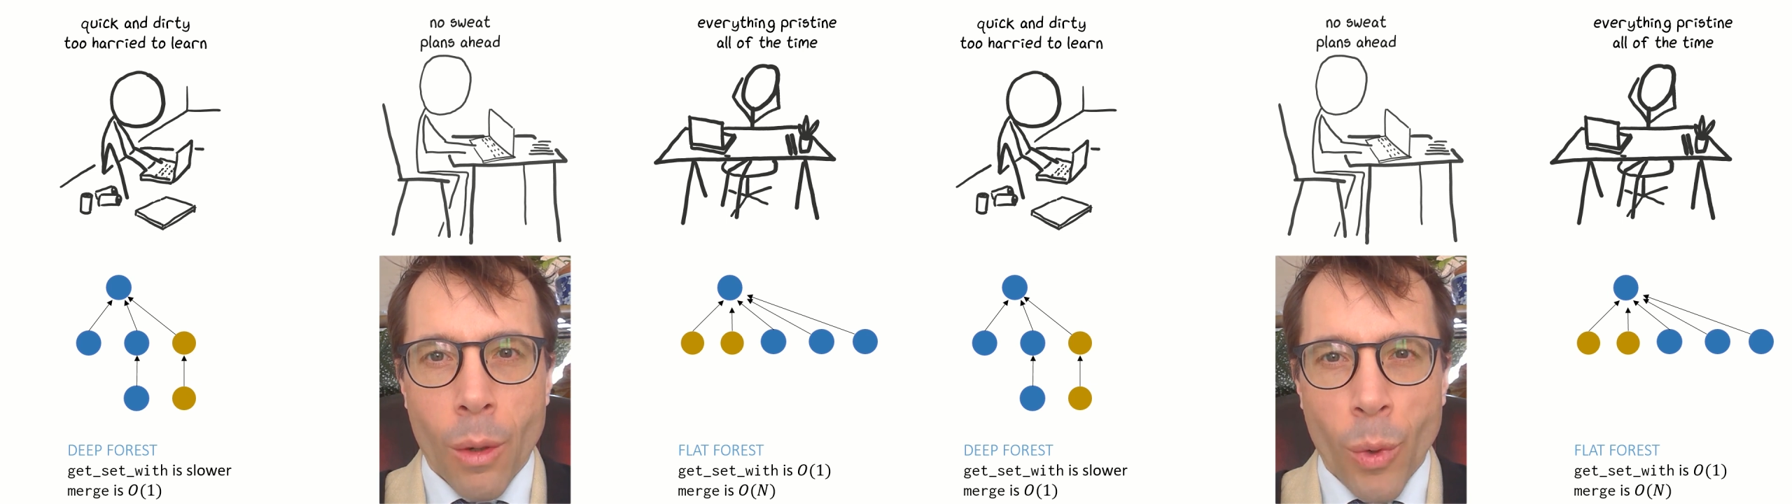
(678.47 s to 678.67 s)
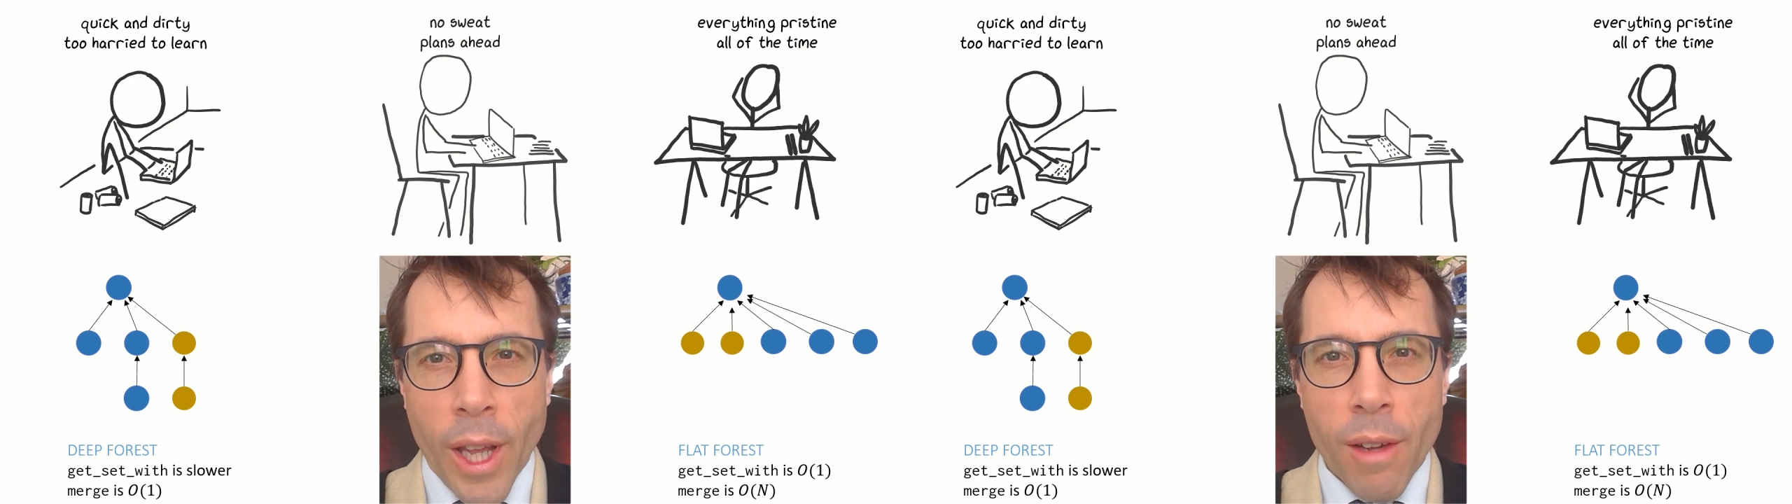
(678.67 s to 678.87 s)

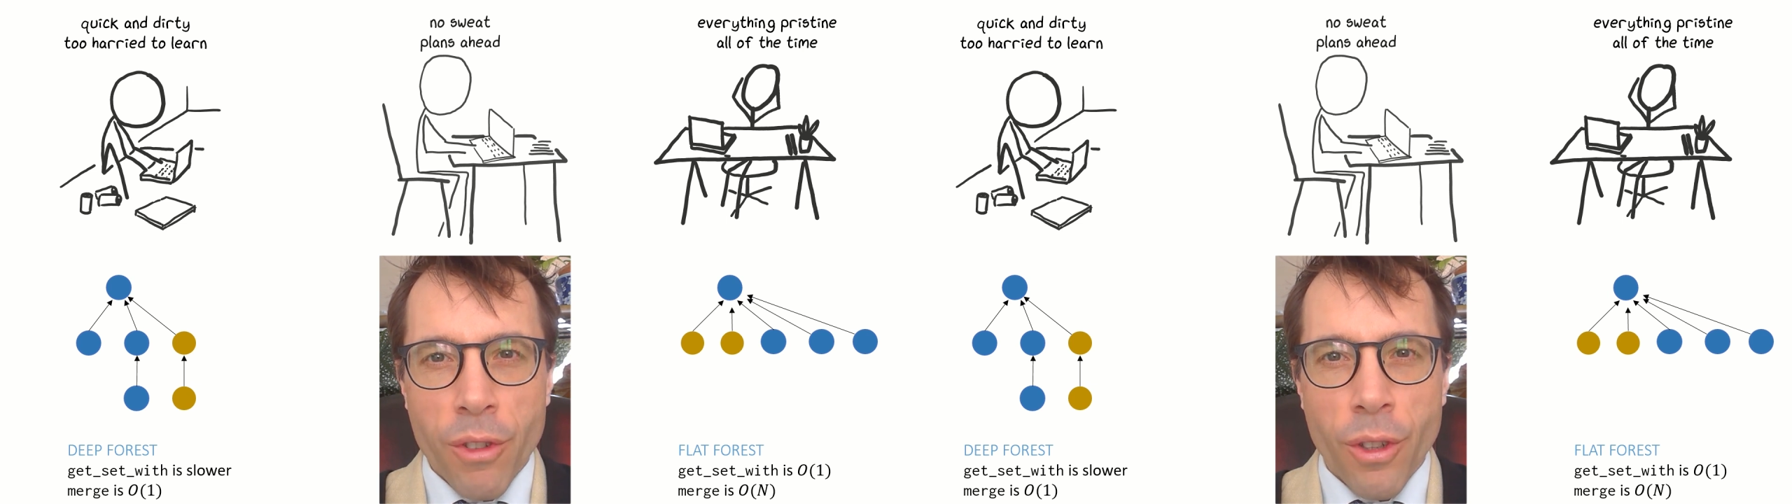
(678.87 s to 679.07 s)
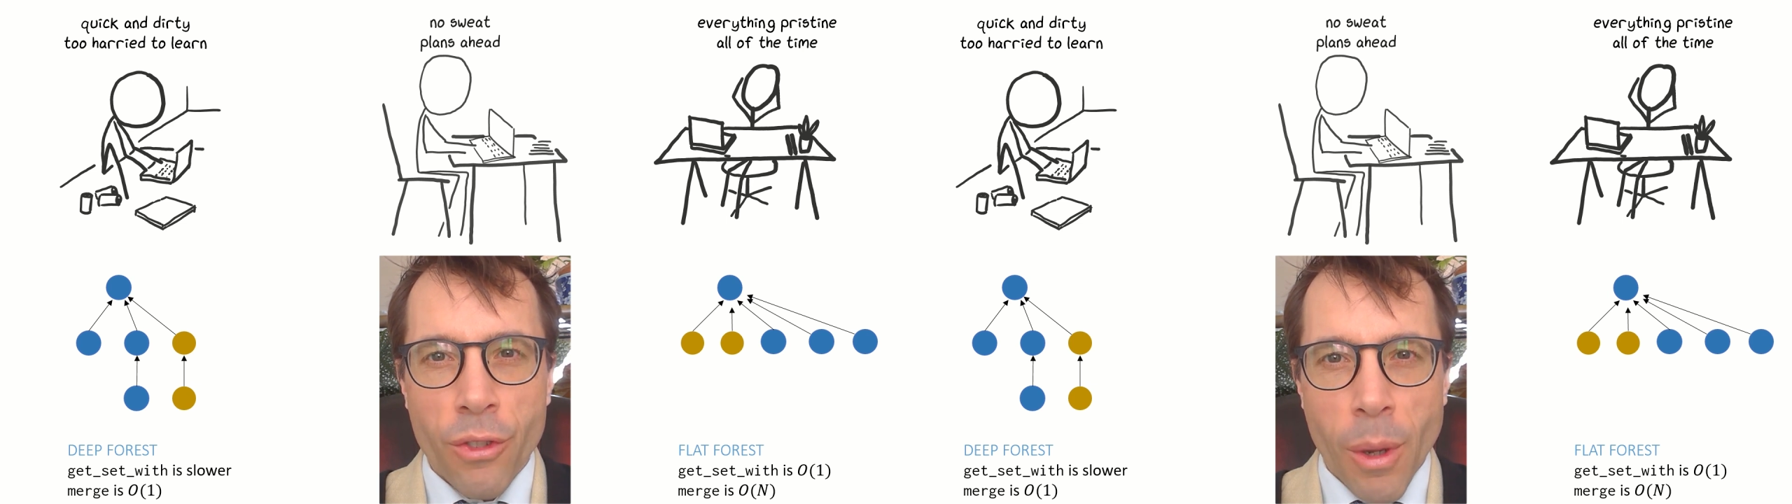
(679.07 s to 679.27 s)
We have
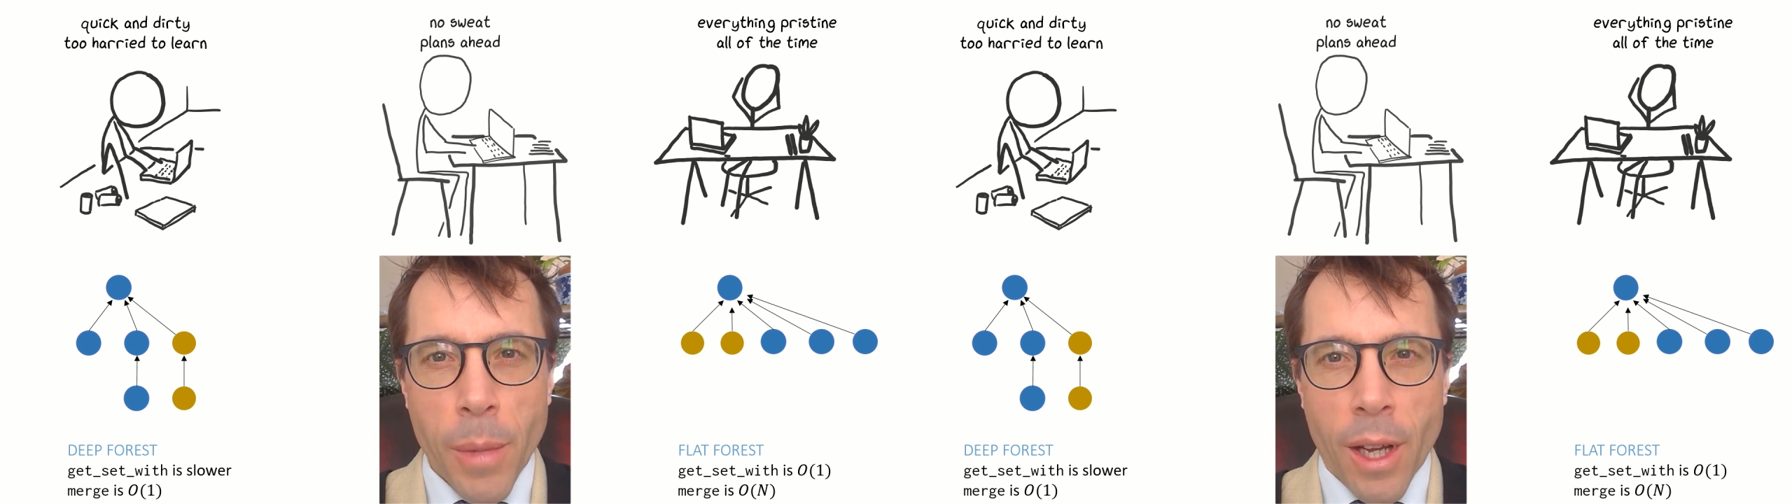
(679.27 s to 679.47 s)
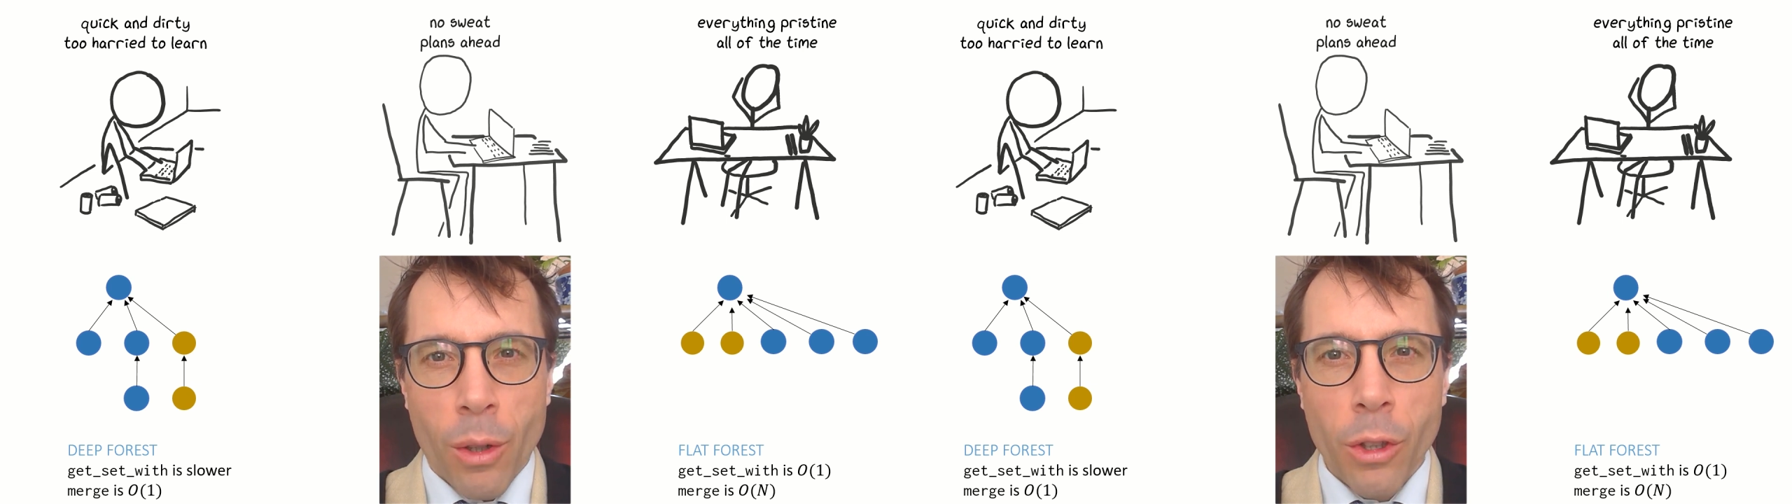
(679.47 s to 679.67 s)
to
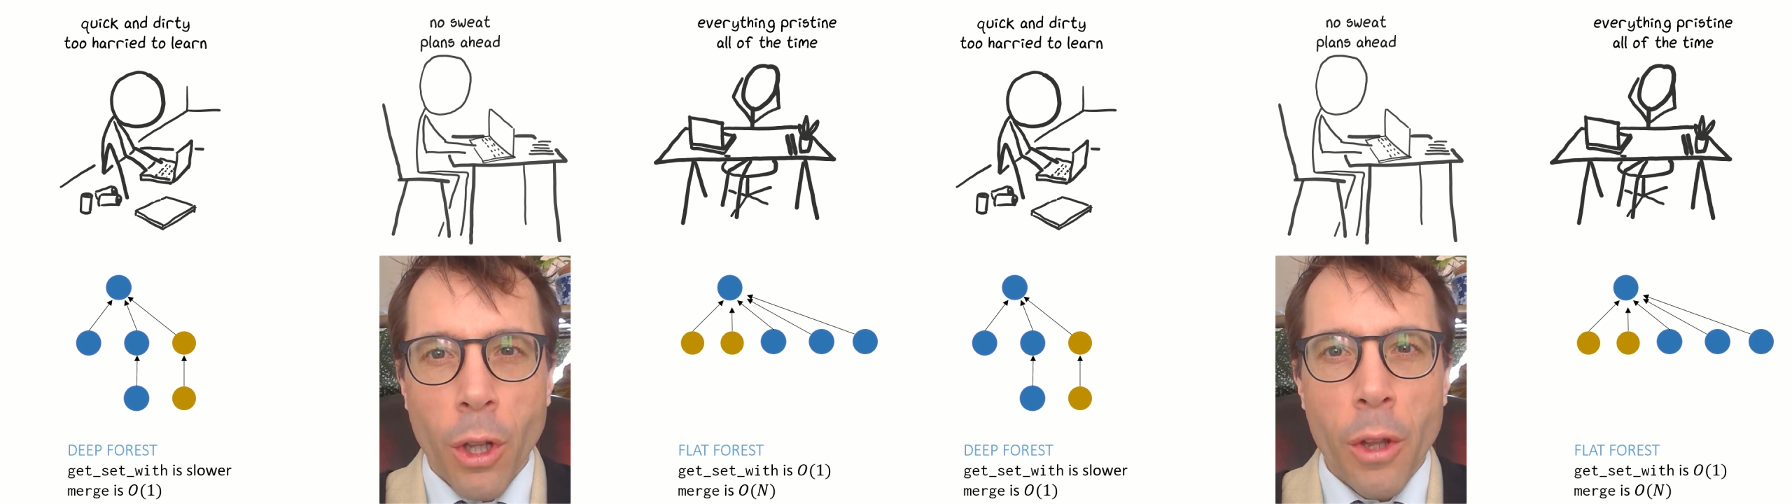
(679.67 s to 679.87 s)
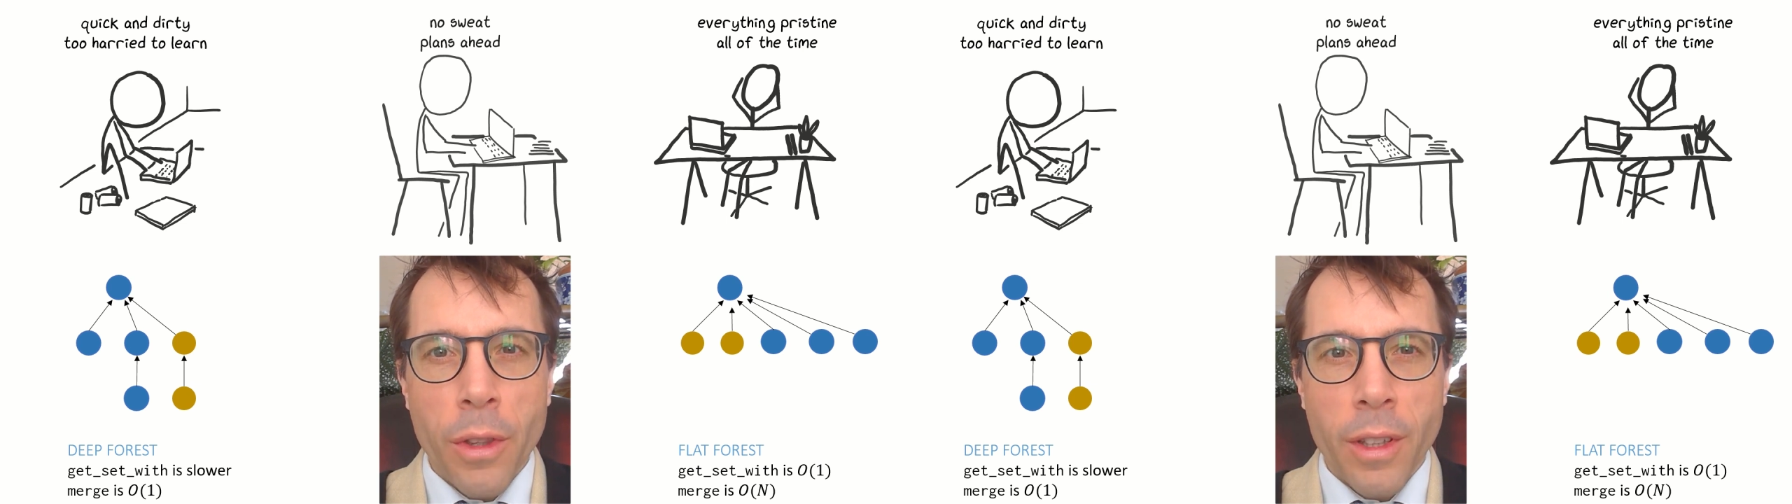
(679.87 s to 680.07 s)
somehow
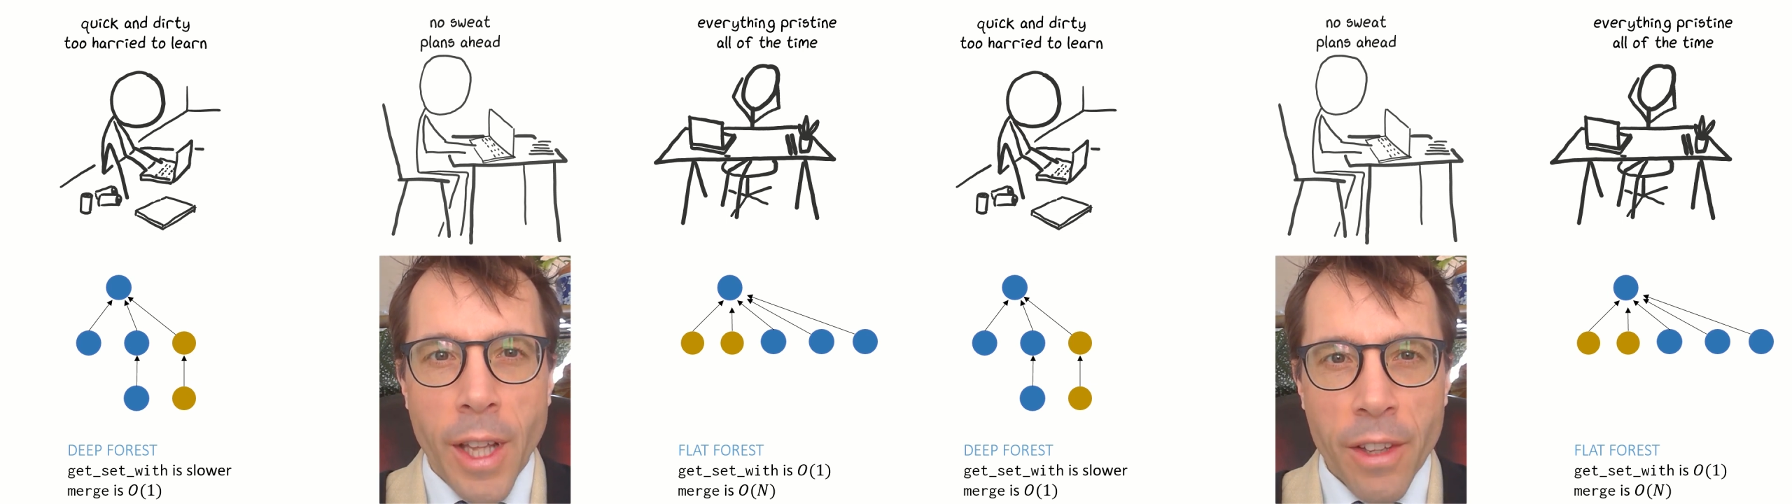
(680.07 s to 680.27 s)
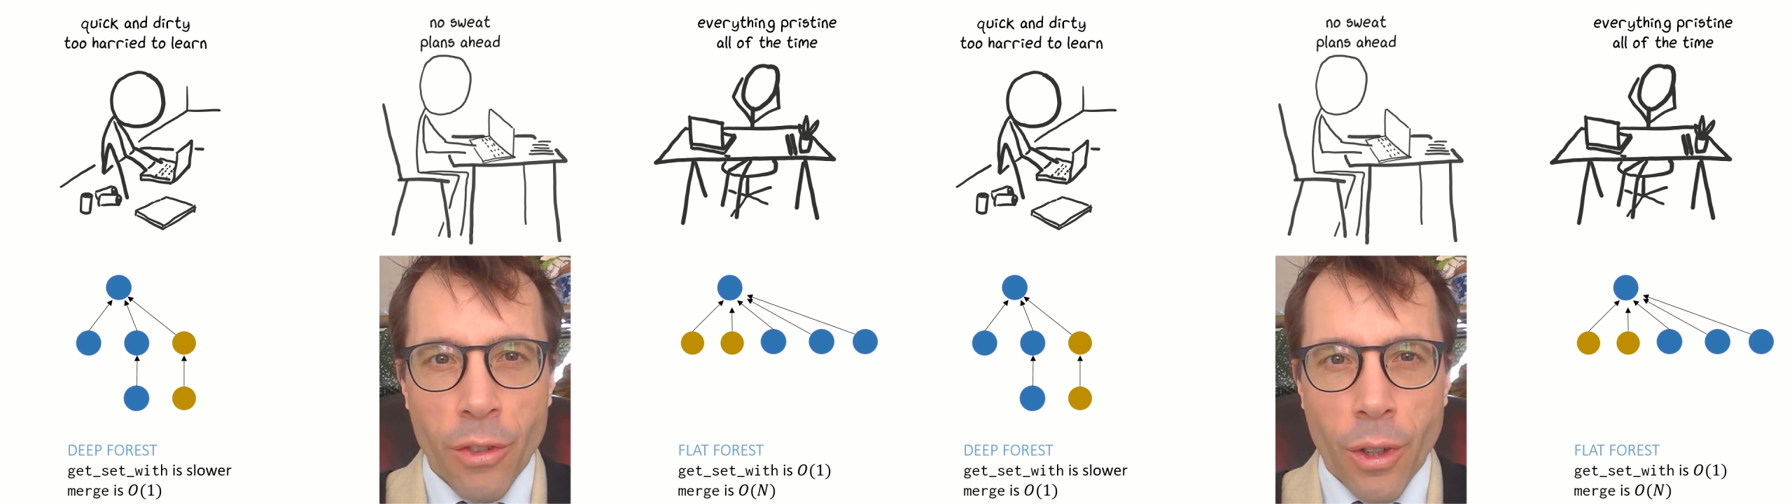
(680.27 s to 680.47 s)
learn the
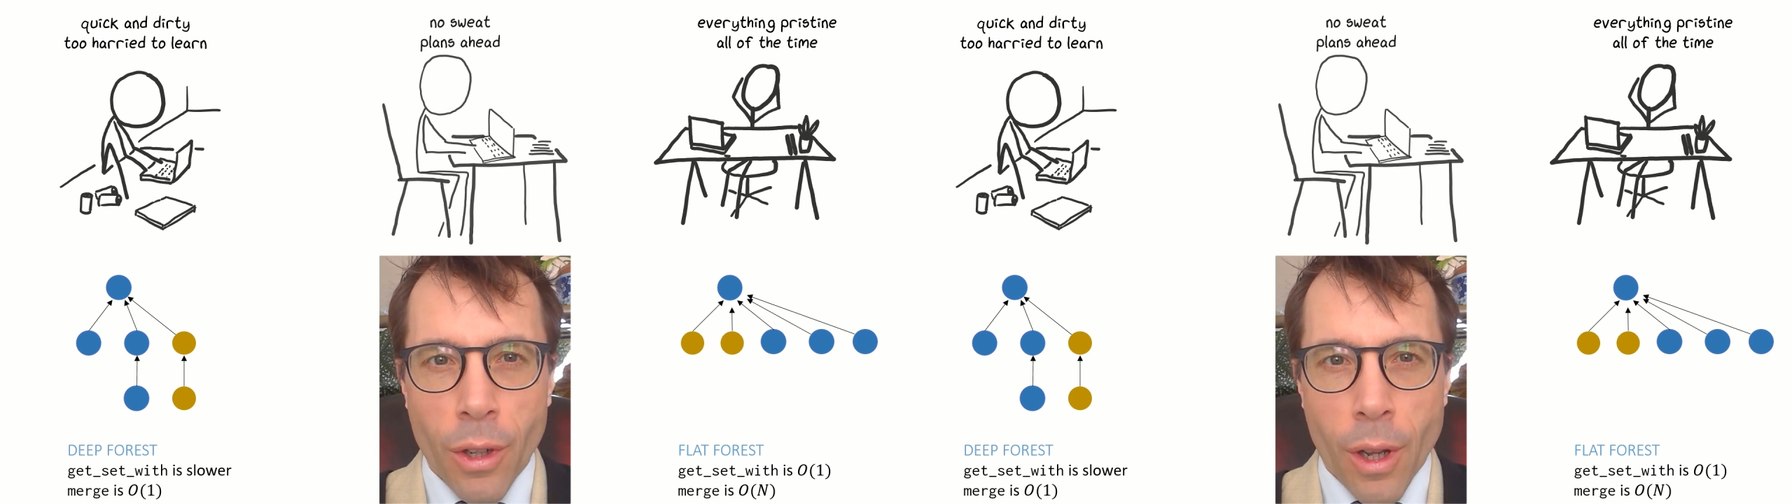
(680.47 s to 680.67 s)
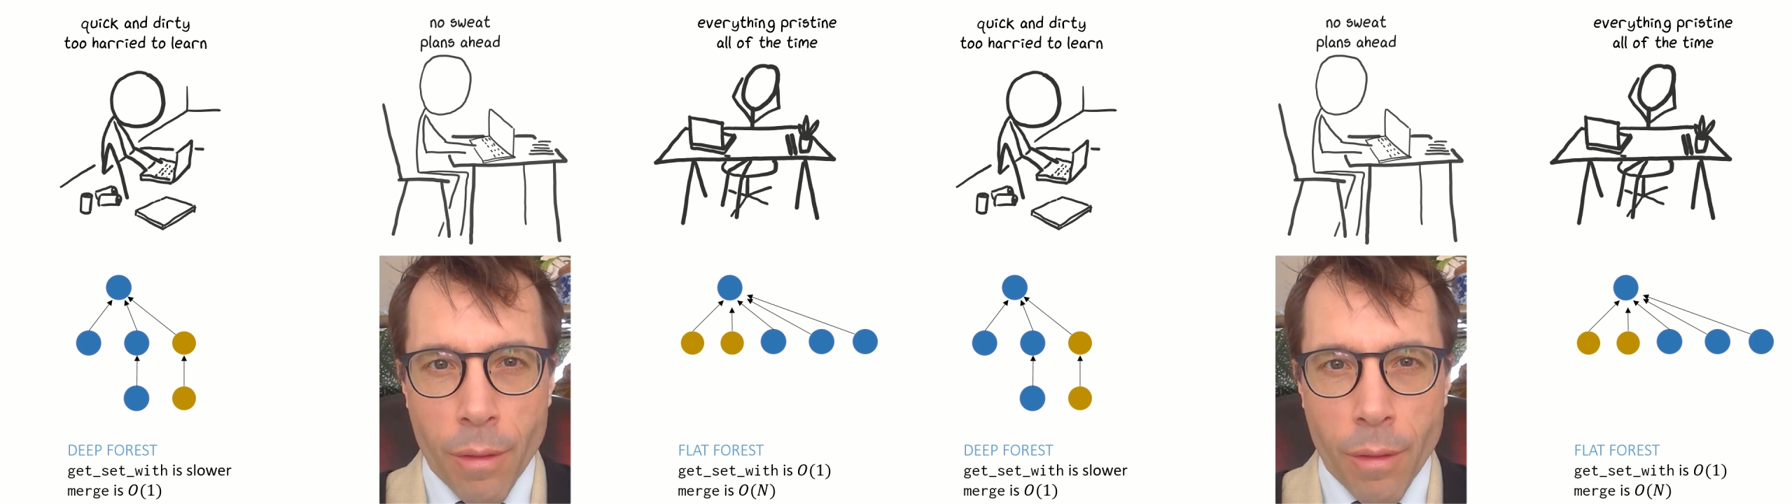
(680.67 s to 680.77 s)
lesson